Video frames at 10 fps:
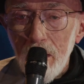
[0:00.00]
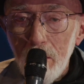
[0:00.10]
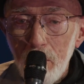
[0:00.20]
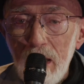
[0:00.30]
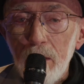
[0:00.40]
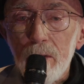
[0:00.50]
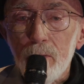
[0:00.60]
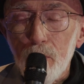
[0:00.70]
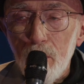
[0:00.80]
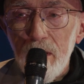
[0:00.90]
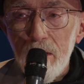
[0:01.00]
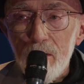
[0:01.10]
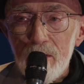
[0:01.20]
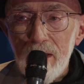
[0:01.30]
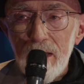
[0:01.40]
about 4
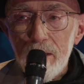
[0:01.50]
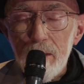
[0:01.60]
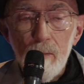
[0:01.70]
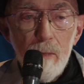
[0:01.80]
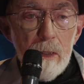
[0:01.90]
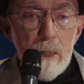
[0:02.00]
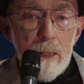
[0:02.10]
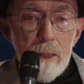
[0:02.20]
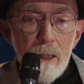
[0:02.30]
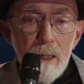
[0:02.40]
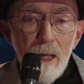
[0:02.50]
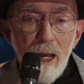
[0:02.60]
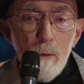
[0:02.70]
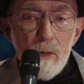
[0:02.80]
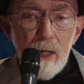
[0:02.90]
years later.
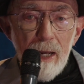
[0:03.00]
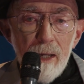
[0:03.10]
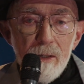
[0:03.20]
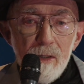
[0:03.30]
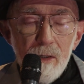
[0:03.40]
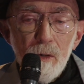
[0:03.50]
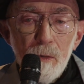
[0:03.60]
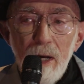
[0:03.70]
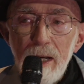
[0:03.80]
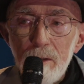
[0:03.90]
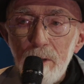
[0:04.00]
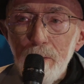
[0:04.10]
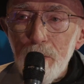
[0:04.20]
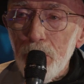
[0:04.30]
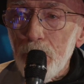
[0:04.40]
I was asked to write a
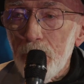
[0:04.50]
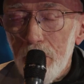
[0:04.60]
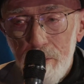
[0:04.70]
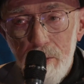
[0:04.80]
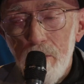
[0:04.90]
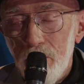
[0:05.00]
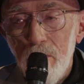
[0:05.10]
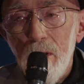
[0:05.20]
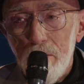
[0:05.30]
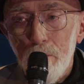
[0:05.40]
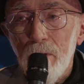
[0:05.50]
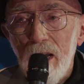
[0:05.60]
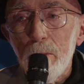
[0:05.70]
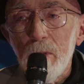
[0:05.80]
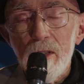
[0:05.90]
review of
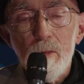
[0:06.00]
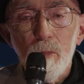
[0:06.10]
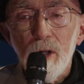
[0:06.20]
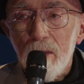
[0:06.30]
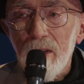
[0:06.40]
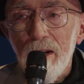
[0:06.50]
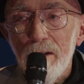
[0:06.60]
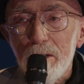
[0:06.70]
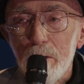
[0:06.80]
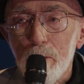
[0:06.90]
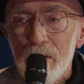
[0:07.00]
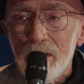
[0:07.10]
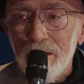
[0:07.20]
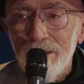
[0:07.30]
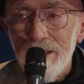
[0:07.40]
Feynman's book, The Character of
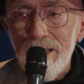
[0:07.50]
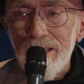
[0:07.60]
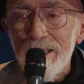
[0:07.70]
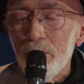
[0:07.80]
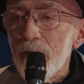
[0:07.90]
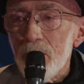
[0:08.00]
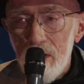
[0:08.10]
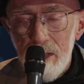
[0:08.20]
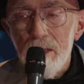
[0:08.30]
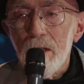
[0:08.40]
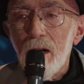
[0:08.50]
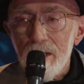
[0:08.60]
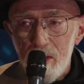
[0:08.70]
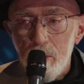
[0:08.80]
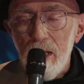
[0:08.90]
Physical Law, in which he
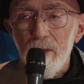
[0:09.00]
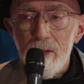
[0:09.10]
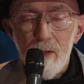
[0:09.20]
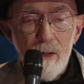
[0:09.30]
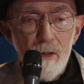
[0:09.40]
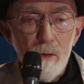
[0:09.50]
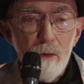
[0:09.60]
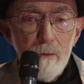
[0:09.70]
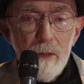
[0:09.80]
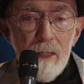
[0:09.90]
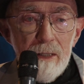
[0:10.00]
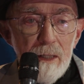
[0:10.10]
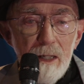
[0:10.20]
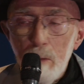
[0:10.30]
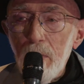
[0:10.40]
talks about this issue of,
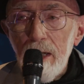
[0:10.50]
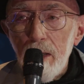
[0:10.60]
among